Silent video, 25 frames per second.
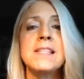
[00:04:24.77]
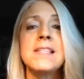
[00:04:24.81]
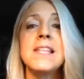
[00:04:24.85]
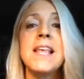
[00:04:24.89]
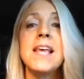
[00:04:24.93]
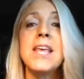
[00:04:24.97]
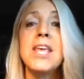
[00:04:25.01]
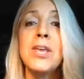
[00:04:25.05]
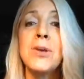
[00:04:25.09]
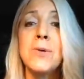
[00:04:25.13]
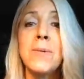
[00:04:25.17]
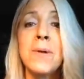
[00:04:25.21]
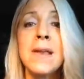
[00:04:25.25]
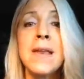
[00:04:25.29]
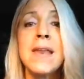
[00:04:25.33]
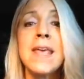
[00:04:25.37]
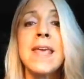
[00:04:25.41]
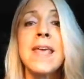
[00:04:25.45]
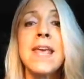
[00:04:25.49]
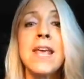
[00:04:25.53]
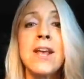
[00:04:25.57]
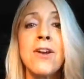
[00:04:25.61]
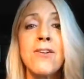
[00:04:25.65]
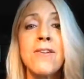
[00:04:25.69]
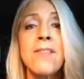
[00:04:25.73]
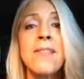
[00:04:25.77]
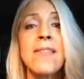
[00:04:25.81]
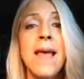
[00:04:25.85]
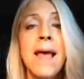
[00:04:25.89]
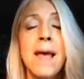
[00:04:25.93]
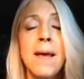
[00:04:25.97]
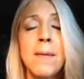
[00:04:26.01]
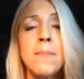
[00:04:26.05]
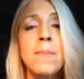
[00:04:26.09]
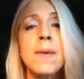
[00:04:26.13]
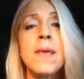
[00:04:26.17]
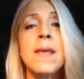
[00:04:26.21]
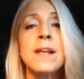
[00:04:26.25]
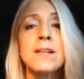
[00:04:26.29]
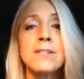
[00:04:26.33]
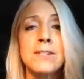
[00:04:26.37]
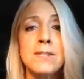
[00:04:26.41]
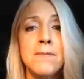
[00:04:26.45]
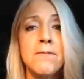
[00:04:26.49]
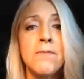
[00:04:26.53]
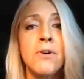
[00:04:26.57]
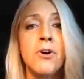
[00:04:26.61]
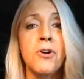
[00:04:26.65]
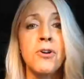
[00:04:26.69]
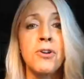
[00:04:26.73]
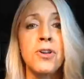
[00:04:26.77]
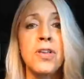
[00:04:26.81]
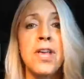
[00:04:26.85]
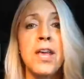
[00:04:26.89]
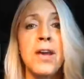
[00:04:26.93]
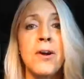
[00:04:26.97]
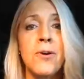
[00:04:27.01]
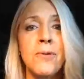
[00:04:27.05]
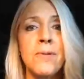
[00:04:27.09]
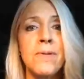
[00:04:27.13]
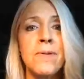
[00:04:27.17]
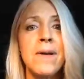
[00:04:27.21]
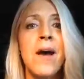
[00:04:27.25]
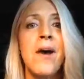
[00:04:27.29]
that you can hear them because you've heard you.